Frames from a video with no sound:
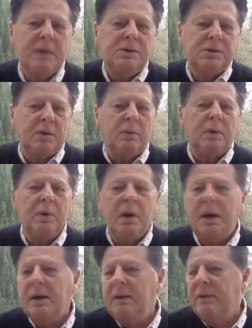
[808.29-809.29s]
So we're
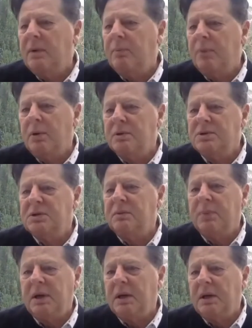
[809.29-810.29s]
not even opposed to
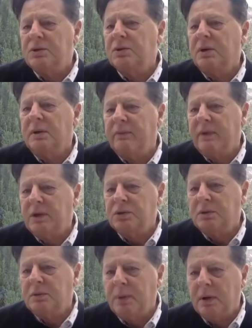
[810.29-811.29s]
being a joint venture